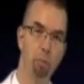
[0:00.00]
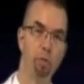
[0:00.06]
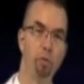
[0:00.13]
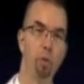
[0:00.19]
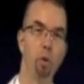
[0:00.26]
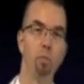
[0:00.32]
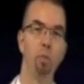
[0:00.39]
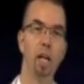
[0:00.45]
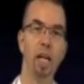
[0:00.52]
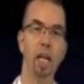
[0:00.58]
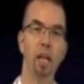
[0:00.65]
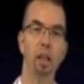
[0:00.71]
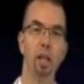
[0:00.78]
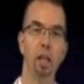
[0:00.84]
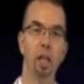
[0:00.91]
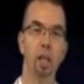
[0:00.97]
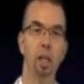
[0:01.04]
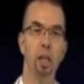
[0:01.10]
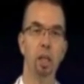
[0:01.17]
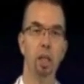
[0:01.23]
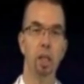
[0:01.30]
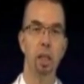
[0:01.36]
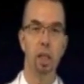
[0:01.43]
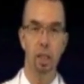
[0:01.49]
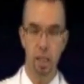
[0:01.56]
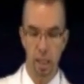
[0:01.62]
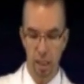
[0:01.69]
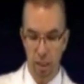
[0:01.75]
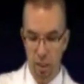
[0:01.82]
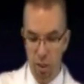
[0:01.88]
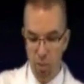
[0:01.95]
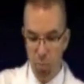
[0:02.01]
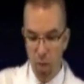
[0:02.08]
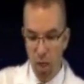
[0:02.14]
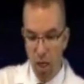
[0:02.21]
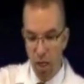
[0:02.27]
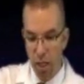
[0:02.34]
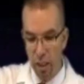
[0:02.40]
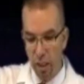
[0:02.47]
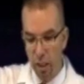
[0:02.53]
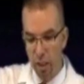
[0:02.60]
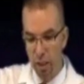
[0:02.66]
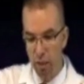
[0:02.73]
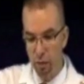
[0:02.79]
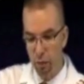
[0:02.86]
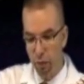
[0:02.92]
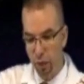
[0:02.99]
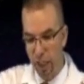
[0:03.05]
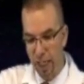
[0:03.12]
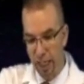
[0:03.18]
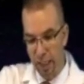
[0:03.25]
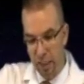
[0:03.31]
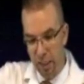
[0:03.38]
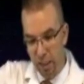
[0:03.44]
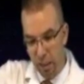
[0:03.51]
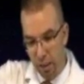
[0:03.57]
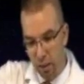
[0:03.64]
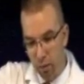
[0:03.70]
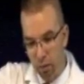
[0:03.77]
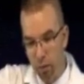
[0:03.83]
performed by Anthony is that the spine is flexed,